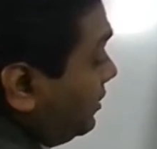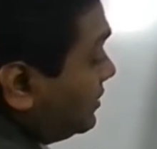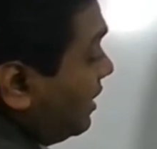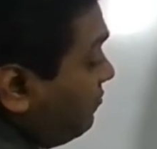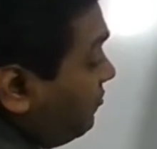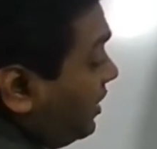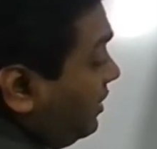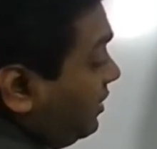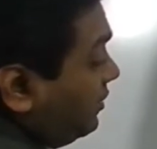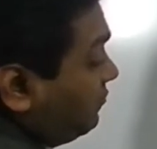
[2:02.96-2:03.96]
same
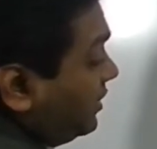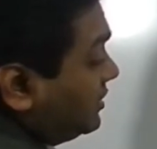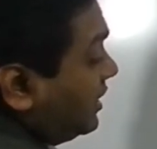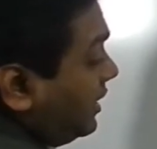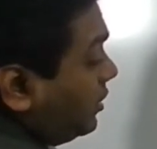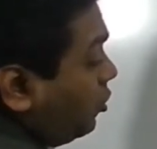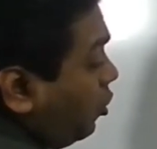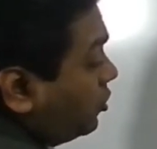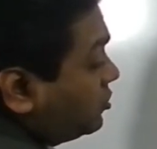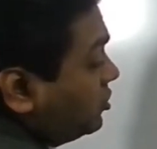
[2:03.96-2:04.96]
way if I take
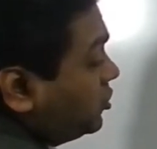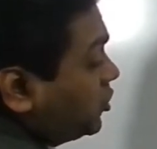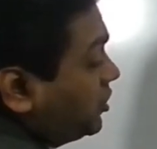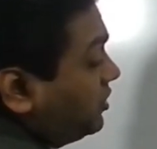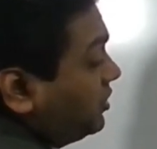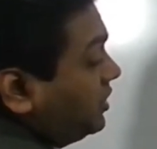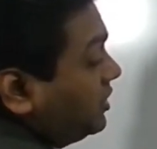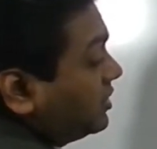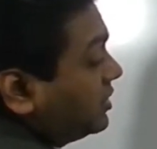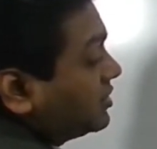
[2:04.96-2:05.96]
oxygen,
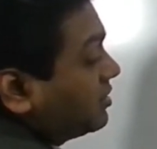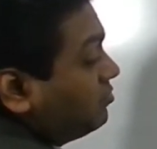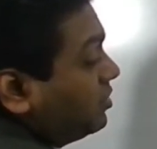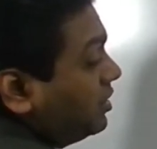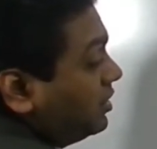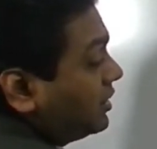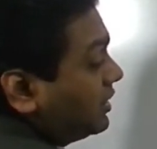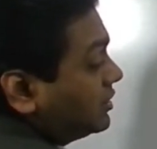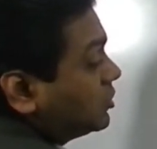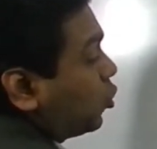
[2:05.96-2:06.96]
the symbol
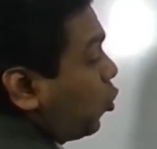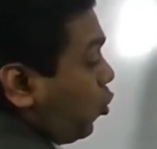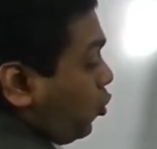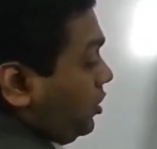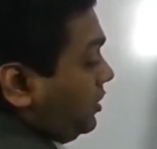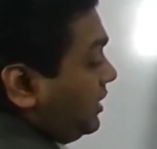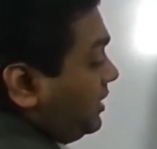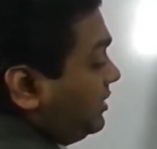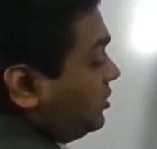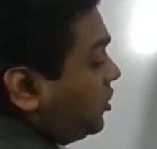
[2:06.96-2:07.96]
is O. The
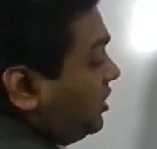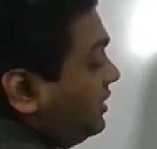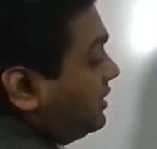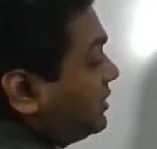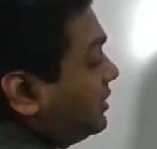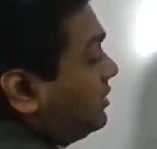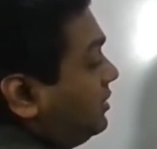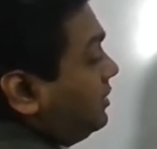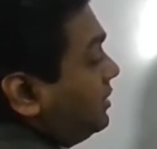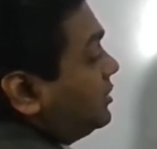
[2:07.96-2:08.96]
initial
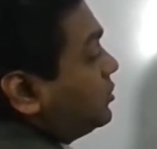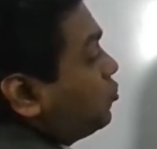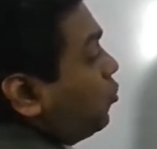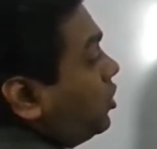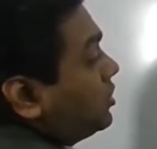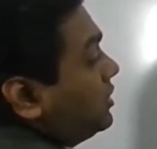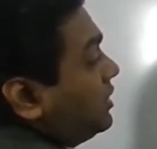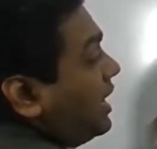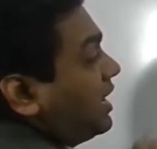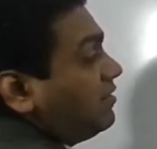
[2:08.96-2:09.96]
letter is what
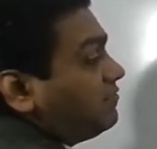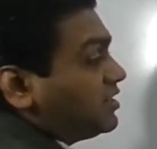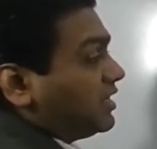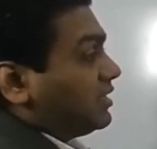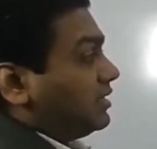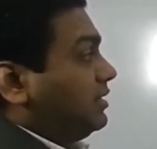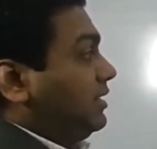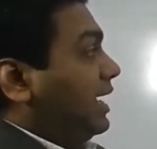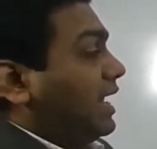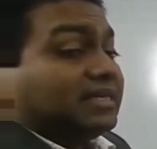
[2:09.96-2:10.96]
I have taken
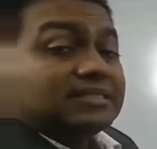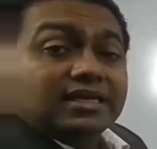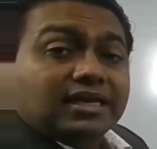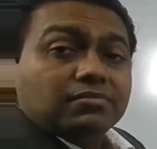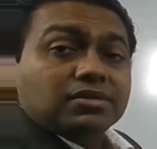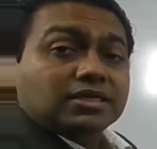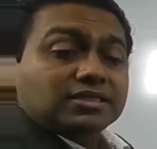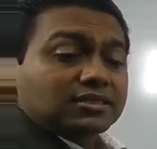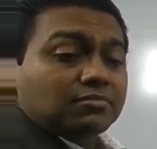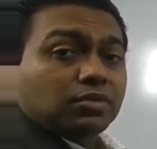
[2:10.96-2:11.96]
as the chemical
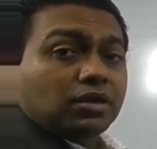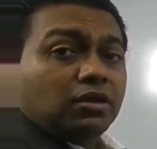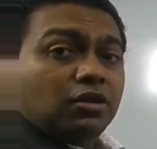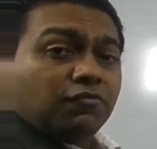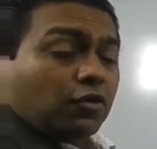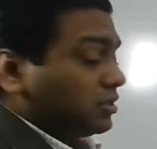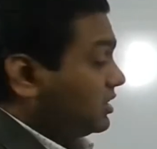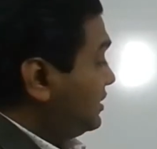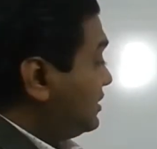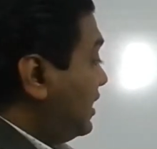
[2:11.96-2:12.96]
symbol for
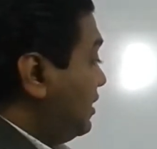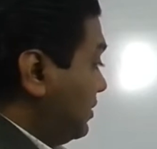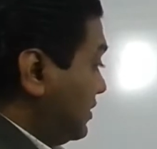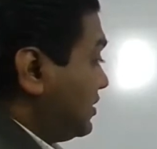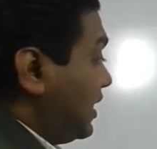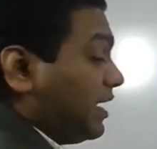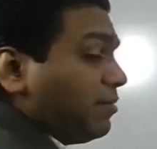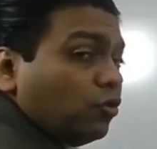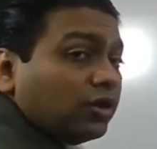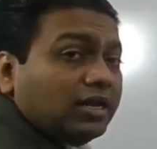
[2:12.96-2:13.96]
these elements. Any
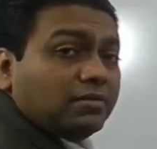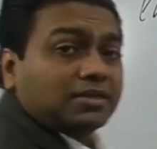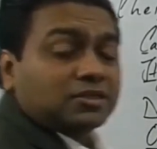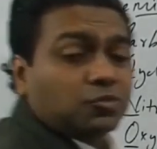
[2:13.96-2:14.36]
more elements